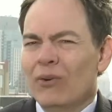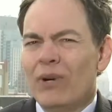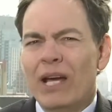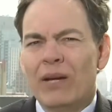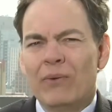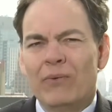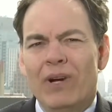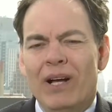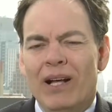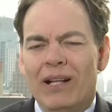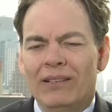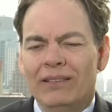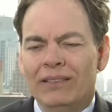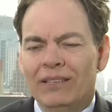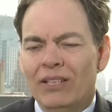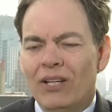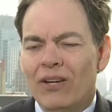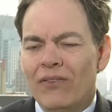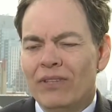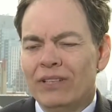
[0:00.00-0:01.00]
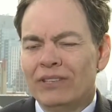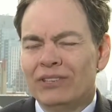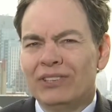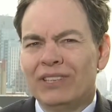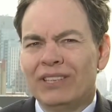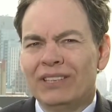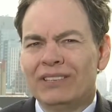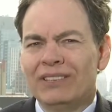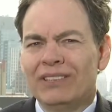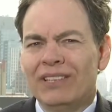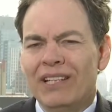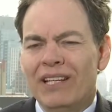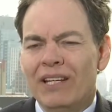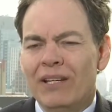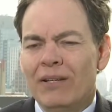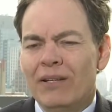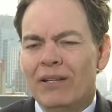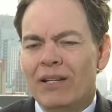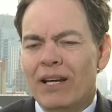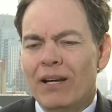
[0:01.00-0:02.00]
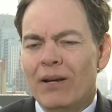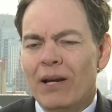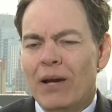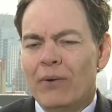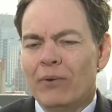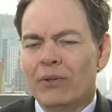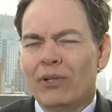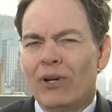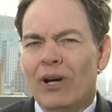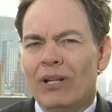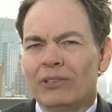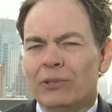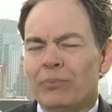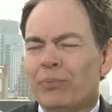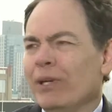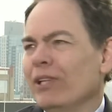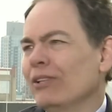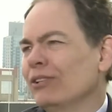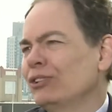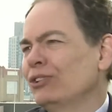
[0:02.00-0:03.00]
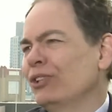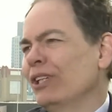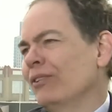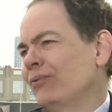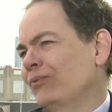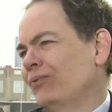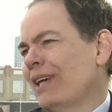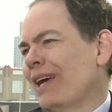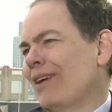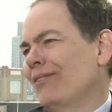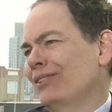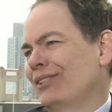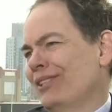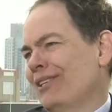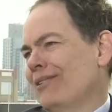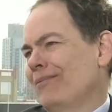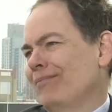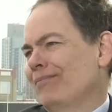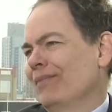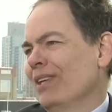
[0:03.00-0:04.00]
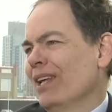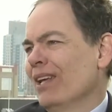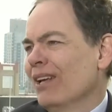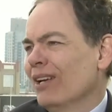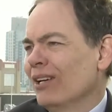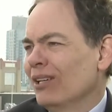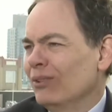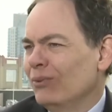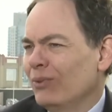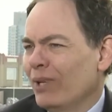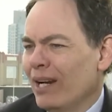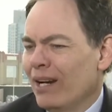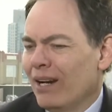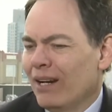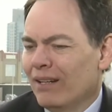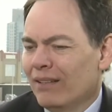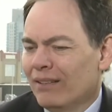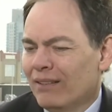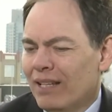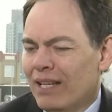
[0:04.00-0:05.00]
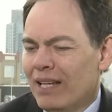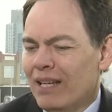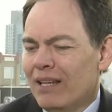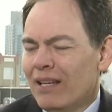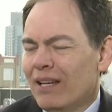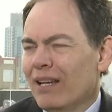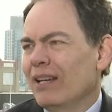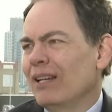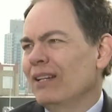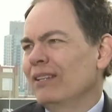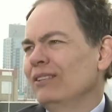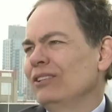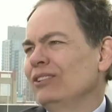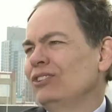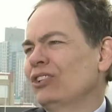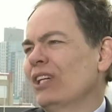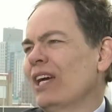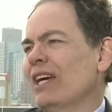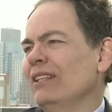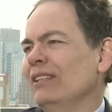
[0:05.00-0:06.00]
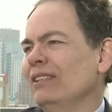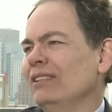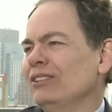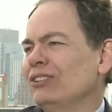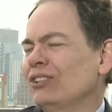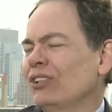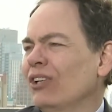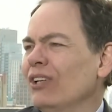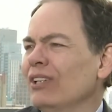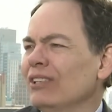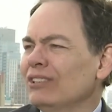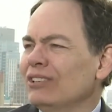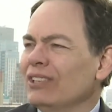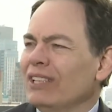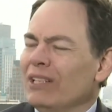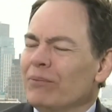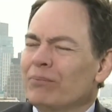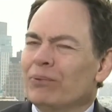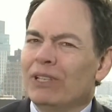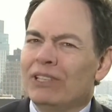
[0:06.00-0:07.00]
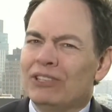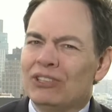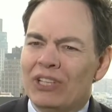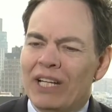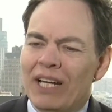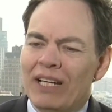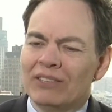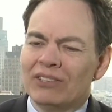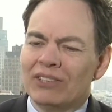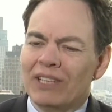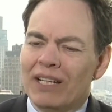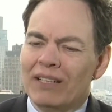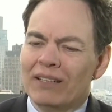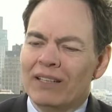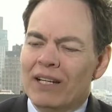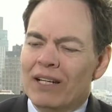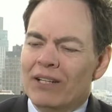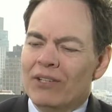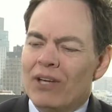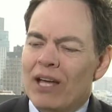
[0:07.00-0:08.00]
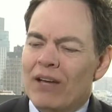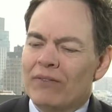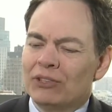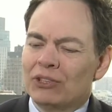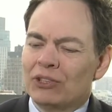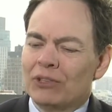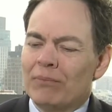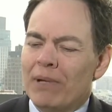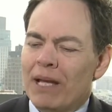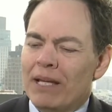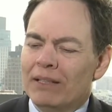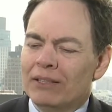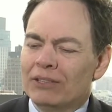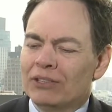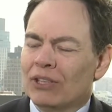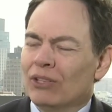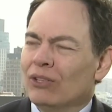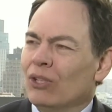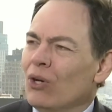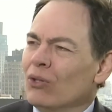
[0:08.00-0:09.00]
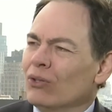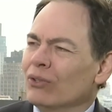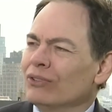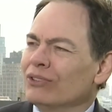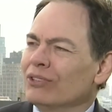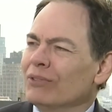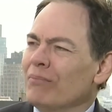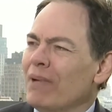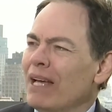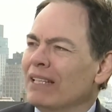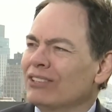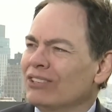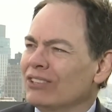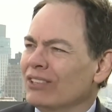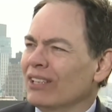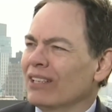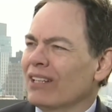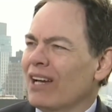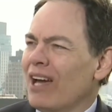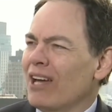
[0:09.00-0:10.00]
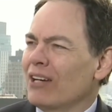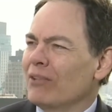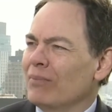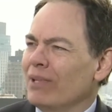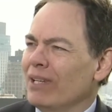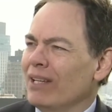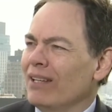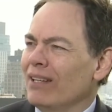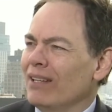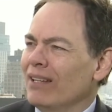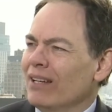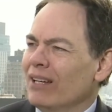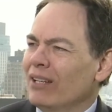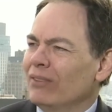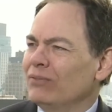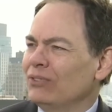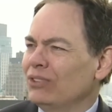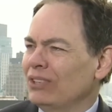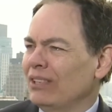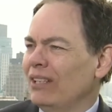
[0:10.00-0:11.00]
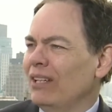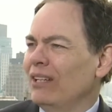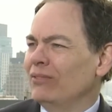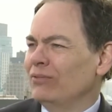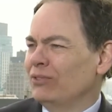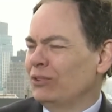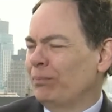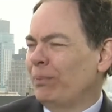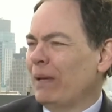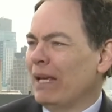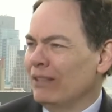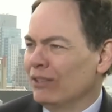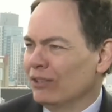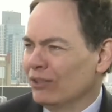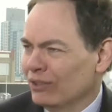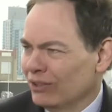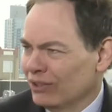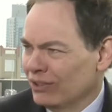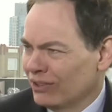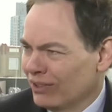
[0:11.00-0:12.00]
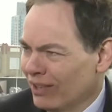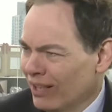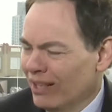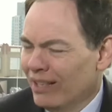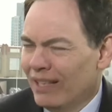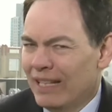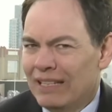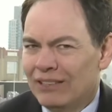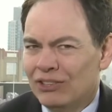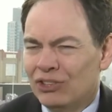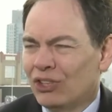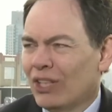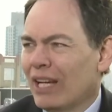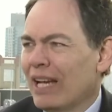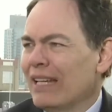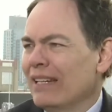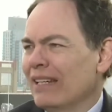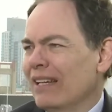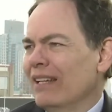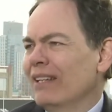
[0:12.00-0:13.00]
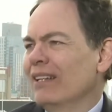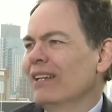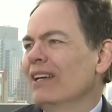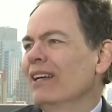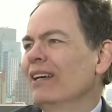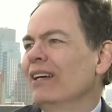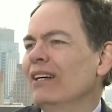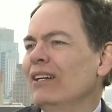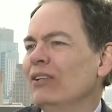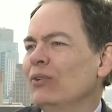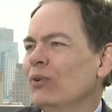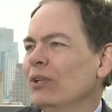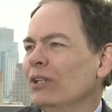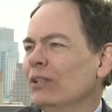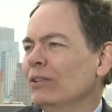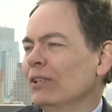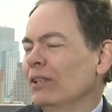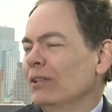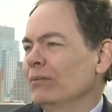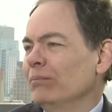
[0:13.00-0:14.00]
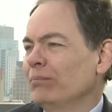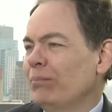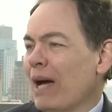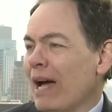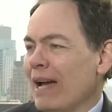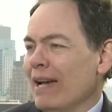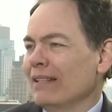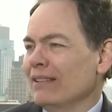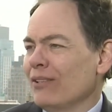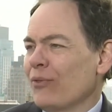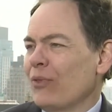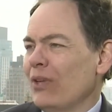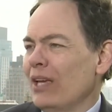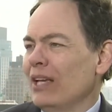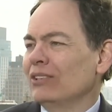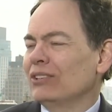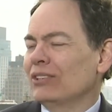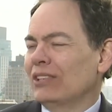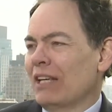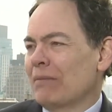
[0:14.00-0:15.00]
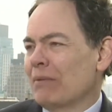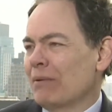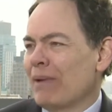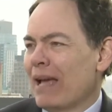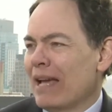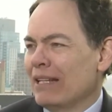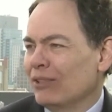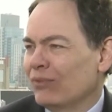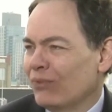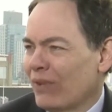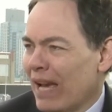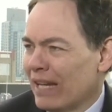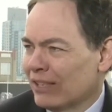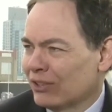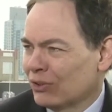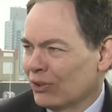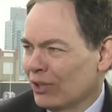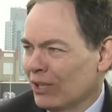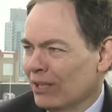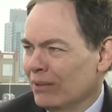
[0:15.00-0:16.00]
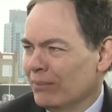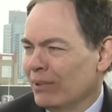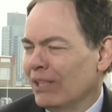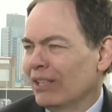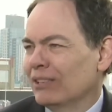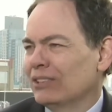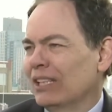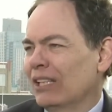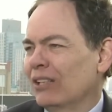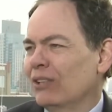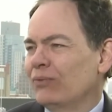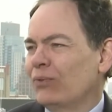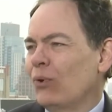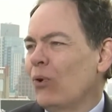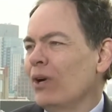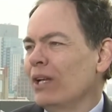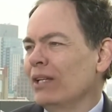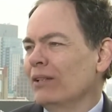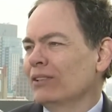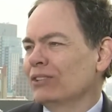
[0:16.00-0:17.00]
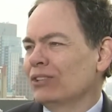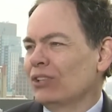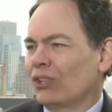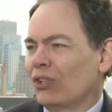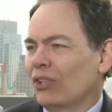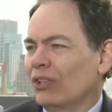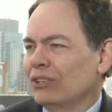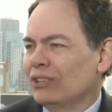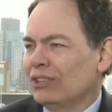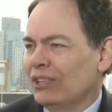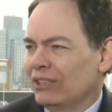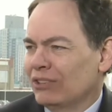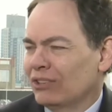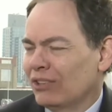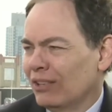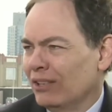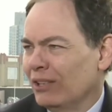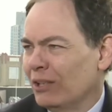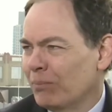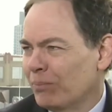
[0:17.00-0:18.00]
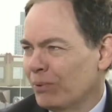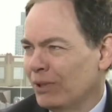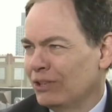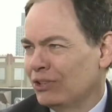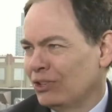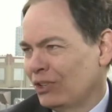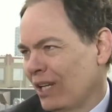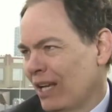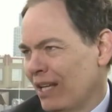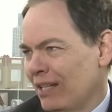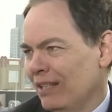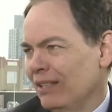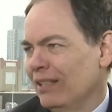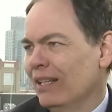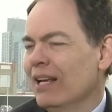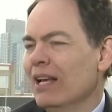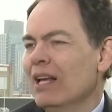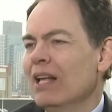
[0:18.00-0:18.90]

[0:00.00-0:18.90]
Right, well, you know, this is the, I would call it the Peter Schiff outcome, where the Chinese currency appreciates and you have a tremendous local domestic economy of spenders in China who are buying the things that they've been manufacturing because they can afford it because their currency is suddenly appreciated.